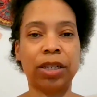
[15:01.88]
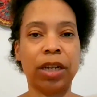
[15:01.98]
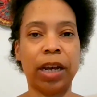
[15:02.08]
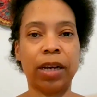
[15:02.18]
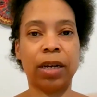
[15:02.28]

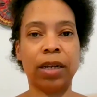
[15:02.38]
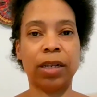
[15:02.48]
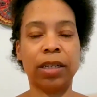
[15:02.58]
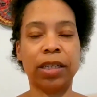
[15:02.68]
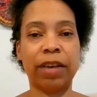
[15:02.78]
just take
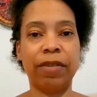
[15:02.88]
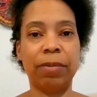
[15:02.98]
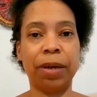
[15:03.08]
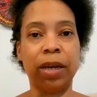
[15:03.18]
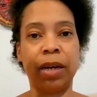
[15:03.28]
a
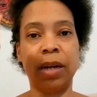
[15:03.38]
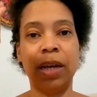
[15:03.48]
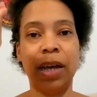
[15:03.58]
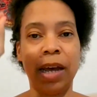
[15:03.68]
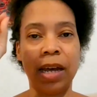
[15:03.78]
safety pin
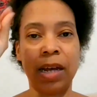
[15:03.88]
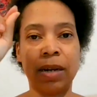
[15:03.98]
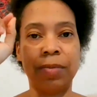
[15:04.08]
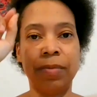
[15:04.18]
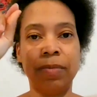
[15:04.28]

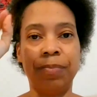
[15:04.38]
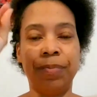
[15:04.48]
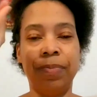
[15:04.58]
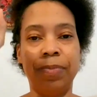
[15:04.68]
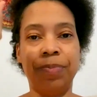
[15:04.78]
and
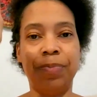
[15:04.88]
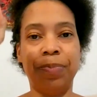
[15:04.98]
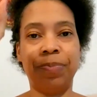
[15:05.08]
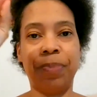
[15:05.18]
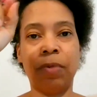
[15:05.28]

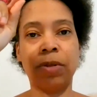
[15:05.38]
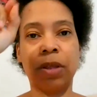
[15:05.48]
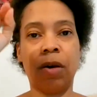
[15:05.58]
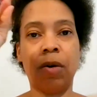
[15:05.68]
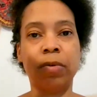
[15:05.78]
poke
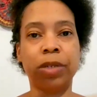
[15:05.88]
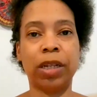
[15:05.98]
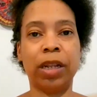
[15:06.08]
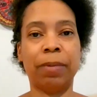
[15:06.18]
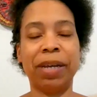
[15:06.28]
the holes
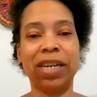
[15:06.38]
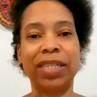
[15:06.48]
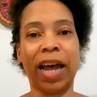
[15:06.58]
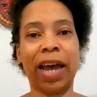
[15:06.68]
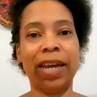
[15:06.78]
in there,
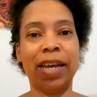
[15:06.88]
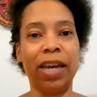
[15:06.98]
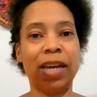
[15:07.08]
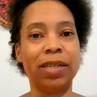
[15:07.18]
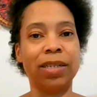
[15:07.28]
because I
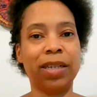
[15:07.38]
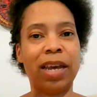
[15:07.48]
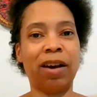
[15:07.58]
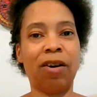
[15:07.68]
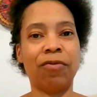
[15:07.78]
can't
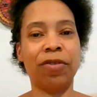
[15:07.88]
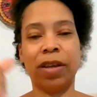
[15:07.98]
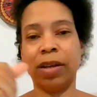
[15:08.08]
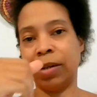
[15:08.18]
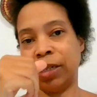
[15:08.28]
take off
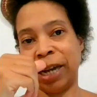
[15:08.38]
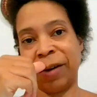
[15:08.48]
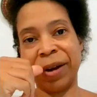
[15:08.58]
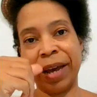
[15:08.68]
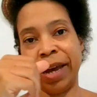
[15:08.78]
the
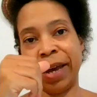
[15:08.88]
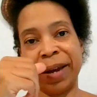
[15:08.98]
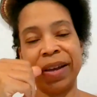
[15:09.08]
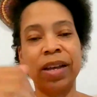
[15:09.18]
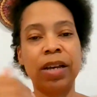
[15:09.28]
shower
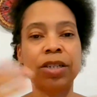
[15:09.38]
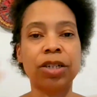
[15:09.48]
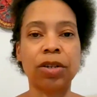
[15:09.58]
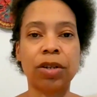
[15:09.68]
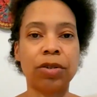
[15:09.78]
head
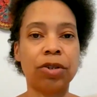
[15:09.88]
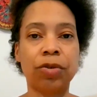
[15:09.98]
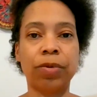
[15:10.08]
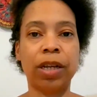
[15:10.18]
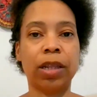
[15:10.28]
to
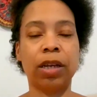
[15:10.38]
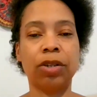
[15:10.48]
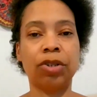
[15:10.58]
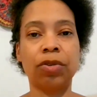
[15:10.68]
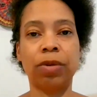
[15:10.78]
do
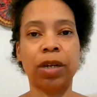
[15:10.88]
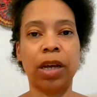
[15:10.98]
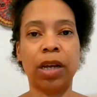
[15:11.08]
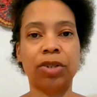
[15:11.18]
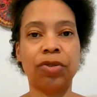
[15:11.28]
anything to
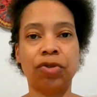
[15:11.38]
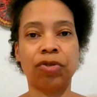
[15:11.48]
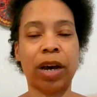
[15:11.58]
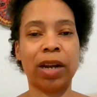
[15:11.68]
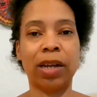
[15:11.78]
it and to
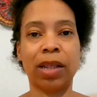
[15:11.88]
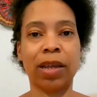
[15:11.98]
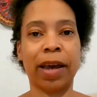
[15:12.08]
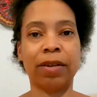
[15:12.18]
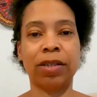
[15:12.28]
try to get
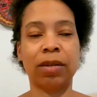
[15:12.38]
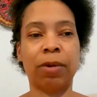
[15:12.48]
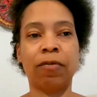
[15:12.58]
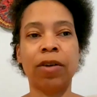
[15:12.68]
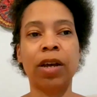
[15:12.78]
the
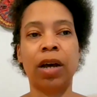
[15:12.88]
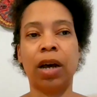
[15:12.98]
calcium off.